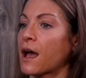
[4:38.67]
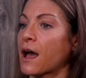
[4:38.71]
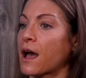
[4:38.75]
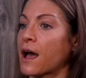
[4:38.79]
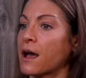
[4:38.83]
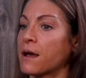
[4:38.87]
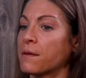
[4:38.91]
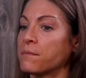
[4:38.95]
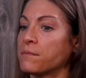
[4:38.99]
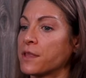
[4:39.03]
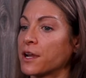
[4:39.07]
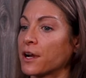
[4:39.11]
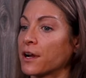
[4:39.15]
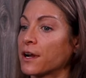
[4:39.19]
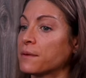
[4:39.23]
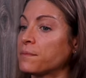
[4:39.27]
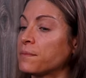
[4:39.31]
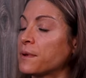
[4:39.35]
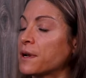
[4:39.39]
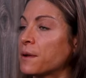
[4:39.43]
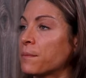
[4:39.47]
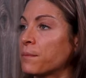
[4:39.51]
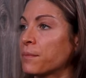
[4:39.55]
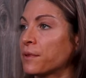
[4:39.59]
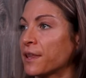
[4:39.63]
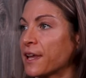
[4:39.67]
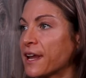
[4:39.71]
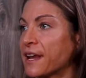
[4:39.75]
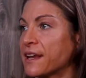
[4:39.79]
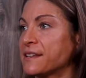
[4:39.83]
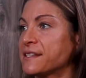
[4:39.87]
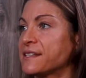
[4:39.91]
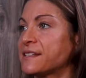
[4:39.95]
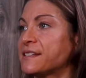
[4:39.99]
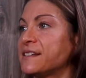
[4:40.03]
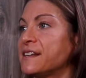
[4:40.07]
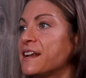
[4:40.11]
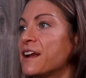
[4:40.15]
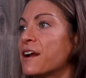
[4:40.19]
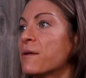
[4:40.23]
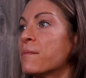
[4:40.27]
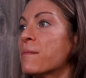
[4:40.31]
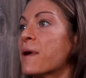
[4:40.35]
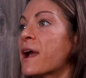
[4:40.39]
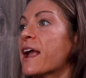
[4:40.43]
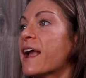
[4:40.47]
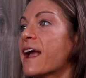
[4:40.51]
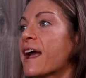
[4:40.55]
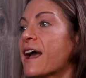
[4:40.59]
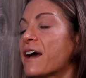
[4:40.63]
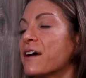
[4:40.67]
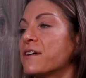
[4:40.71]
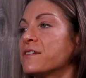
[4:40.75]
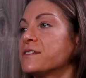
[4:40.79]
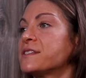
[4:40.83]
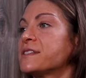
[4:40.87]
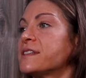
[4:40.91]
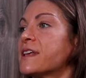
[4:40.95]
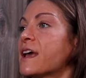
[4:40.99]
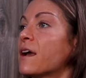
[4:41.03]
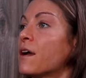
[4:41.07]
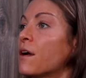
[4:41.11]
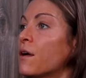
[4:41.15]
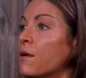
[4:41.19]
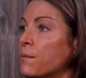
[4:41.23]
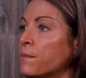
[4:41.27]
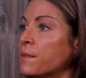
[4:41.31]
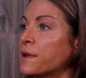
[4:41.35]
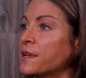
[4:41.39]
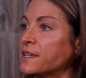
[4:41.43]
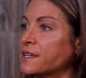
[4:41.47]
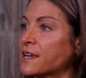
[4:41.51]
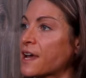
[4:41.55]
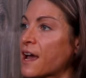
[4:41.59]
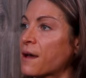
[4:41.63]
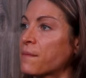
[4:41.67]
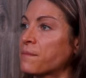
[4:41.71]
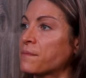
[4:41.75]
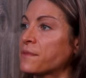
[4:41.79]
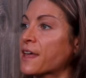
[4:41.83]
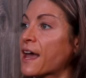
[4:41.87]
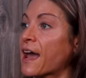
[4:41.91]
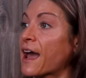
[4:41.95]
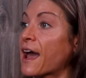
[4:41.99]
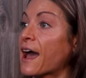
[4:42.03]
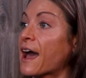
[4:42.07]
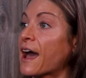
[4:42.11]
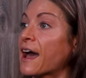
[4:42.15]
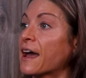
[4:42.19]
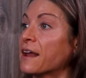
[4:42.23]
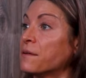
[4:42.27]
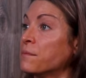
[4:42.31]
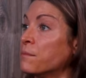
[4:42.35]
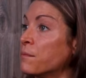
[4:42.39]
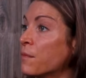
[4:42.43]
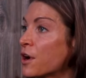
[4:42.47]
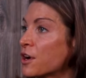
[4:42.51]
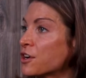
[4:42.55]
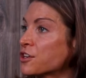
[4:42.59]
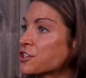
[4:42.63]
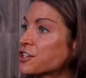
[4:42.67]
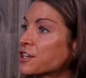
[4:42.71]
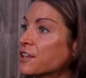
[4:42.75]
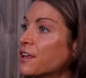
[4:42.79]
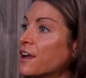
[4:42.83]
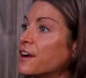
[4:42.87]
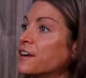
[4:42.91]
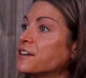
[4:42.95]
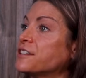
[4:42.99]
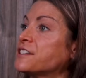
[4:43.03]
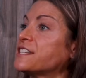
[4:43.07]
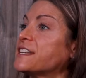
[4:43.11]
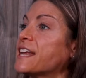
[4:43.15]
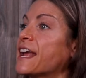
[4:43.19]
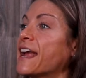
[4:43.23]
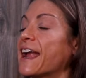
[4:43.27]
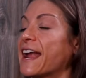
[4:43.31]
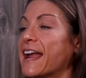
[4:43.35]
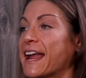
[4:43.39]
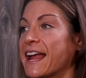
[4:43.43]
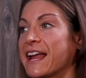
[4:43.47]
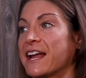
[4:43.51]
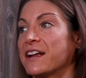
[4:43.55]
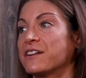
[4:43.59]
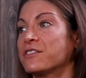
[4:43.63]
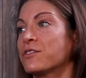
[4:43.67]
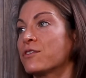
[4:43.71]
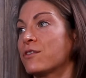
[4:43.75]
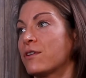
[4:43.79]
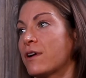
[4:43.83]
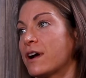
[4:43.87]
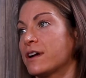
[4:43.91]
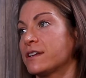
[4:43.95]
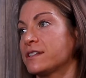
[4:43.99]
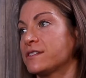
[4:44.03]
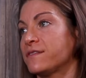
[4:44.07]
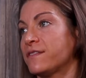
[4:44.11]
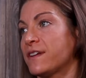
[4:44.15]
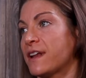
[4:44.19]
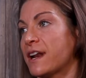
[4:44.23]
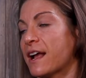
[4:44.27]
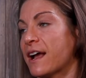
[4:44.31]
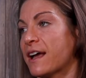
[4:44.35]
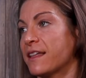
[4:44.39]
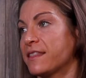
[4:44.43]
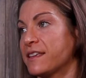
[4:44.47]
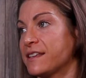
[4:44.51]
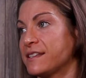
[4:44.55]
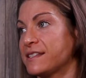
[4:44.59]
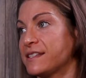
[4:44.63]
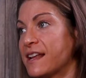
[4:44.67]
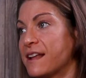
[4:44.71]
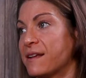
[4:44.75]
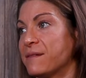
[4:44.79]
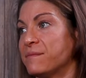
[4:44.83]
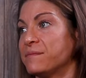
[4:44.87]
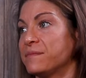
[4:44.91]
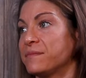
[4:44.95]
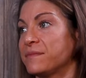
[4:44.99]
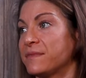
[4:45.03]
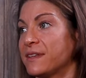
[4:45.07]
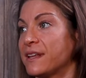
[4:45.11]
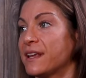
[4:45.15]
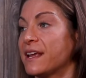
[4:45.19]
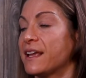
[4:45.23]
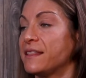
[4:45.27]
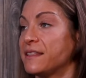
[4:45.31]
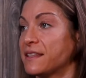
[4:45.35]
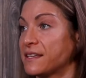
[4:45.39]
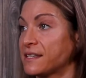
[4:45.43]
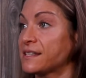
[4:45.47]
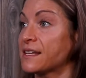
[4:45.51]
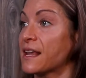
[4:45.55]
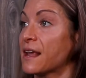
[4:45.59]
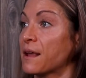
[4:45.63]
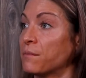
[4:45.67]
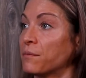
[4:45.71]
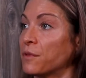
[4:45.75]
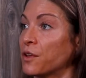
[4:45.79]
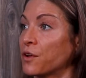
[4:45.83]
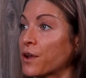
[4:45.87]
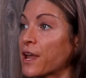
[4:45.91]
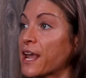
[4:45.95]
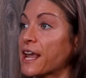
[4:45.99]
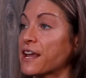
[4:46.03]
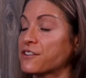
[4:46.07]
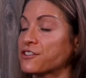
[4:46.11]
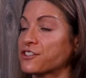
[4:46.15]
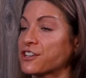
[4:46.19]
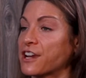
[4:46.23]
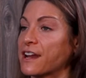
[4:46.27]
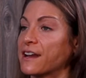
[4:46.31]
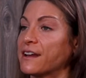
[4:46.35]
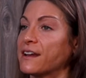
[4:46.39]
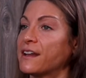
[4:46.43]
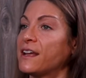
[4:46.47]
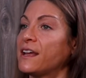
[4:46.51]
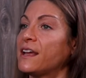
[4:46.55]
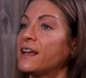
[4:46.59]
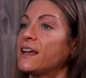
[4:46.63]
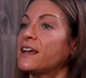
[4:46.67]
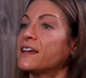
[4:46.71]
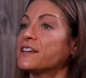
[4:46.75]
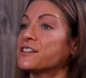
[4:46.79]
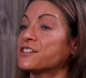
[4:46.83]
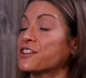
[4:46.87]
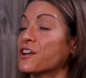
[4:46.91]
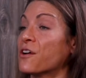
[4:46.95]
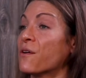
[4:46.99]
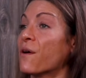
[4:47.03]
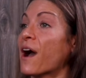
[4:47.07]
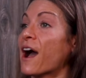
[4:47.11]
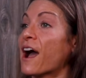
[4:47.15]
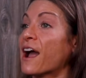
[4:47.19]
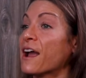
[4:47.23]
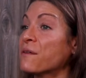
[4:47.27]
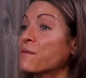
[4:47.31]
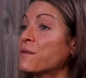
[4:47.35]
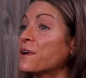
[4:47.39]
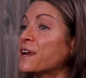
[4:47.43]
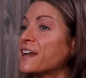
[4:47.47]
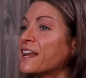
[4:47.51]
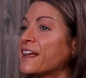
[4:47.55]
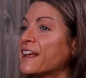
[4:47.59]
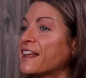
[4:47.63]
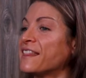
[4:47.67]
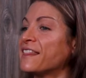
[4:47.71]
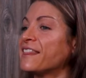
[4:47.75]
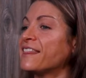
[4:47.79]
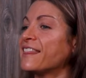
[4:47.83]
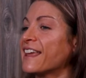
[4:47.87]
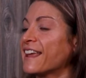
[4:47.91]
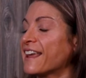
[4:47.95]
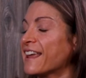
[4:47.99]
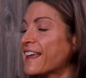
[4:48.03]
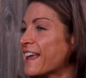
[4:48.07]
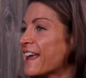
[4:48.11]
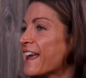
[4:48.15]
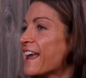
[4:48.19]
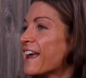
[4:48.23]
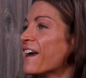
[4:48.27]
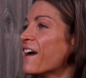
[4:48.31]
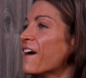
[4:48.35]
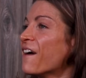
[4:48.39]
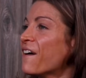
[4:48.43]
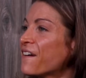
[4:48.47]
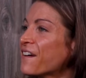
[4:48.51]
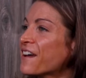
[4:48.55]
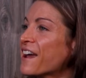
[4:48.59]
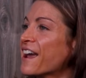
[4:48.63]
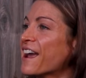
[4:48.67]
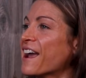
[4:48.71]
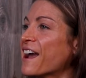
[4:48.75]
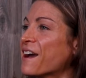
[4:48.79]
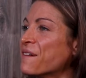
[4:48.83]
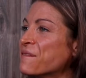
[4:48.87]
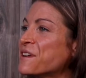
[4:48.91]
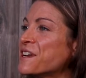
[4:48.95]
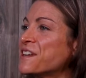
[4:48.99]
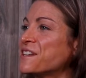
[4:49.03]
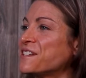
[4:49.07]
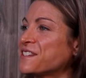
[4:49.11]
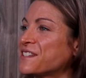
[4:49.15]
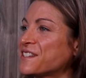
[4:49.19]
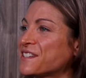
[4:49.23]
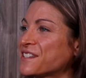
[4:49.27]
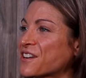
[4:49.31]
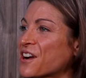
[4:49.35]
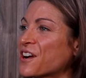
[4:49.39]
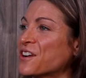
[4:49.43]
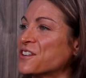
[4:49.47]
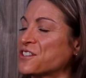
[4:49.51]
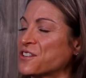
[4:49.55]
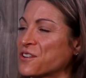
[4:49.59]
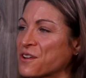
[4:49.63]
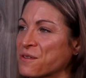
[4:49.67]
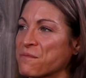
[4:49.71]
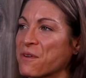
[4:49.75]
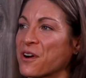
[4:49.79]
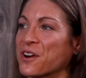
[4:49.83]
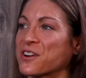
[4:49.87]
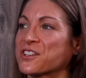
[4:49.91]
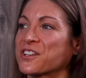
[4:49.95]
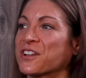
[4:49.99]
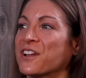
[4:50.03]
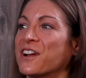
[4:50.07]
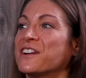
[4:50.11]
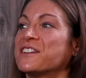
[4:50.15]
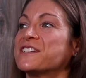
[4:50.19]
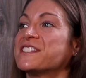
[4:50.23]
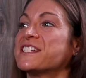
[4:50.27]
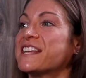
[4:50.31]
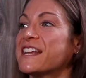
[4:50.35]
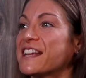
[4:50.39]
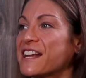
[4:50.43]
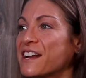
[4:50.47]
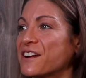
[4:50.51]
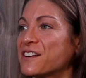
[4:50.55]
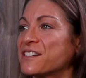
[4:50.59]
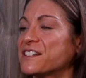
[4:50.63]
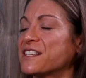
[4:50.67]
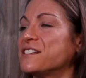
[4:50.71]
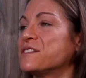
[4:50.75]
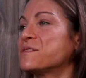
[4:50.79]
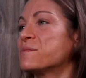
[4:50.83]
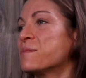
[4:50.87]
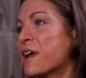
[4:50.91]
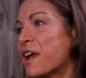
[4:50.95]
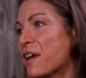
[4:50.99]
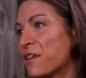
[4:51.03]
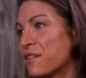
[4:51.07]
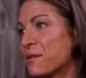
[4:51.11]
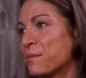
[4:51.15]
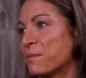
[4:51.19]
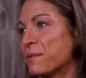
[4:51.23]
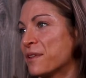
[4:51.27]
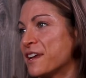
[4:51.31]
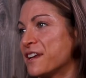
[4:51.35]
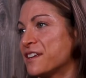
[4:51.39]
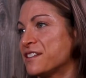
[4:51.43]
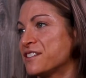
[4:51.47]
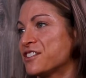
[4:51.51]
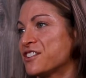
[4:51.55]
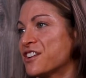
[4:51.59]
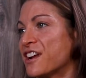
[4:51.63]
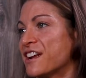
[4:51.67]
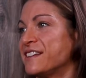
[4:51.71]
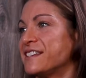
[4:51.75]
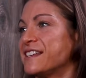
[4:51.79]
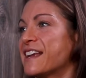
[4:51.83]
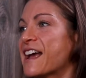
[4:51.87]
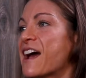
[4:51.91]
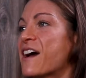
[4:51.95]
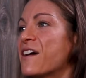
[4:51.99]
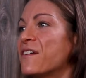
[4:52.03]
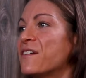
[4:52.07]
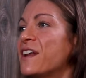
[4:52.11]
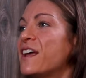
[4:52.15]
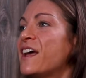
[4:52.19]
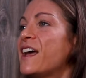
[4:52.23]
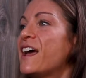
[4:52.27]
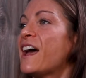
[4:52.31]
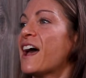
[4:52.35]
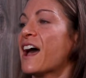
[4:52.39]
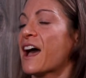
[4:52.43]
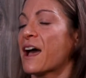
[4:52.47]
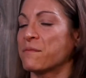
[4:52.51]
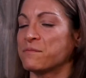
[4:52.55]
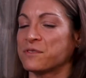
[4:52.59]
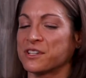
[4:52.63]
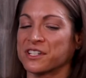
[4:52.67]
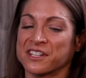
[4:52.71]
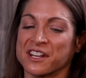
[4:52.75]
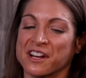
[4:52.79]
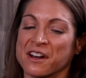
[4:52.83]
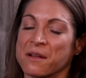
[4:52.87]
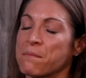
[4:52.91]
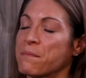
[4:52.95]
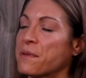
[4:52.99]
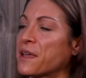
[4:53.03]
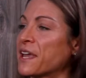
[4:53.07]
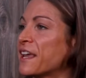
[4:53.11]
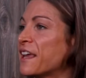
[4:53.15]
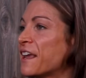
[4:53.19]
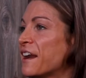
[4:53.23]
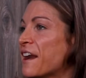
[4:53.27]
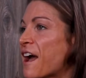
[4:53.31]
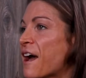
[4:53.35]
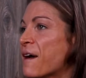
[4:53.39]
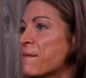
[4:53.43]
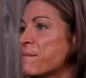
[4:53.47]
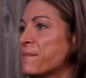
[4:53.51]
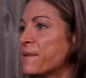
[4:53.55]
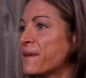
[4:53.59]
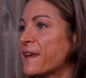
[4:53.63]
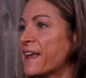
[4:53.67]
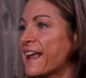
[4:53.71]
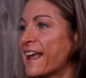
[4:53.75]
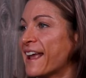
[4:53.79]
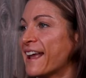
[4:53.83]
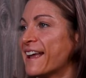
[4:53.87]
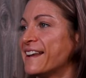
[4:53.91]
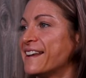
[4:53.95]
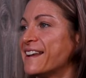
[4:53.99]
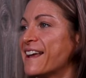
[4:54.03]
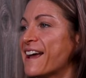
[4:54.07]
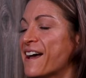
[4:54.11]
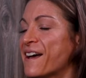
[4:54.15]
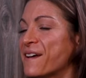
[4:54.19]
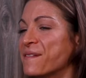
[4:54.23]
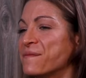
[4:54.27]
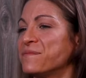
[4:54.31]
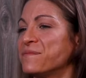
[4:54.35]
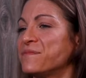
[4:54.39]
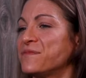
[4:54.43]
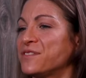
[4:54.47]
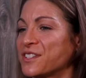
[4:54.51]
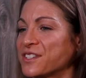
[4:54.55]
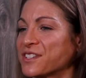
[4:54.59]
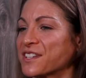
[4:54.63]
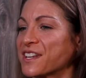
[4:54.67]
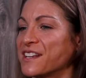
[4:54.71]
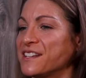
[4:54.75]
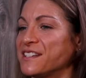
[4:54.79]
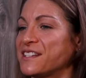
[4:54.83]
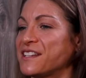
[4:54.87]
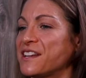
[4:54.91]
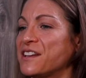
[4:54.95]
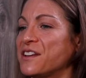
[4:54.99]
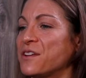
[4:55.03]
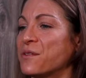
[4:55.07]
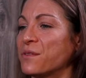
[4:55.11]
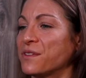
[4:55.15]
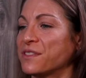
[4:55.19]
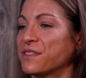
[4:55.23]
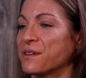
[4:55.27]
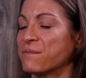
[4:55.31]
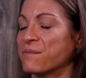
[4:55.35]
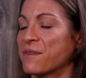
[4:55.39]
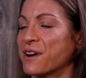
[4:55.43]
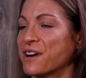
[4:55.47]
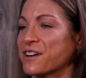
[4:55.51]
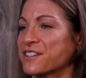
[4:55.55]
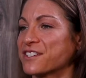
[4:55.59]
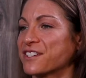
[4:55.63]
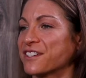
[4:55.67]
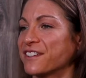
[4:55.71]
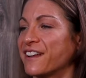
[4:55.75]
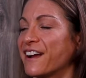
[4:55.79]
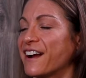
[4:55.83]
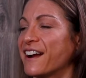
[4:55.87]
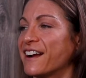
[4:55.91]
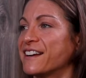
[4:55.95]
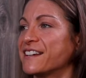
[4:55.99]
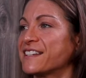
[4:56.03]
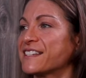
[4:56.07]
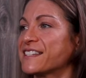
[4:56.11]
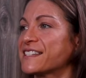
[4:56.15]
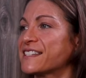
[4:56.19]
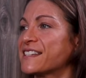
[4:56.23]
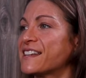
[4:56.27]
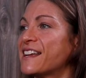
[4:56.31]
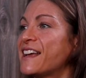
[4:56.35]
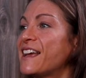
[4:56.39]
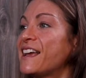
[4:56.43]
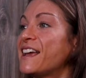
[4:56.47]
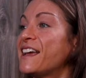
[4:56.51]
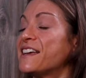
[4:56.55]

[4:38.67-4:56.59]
There had been a place near my house that opened up that had martial arts and CrossFit at the same in the same location. So I went in thinking, okay, I'm going to start doing martial arts here since my other place shut down. I'm just going to pick it up and just continue with the martial arts.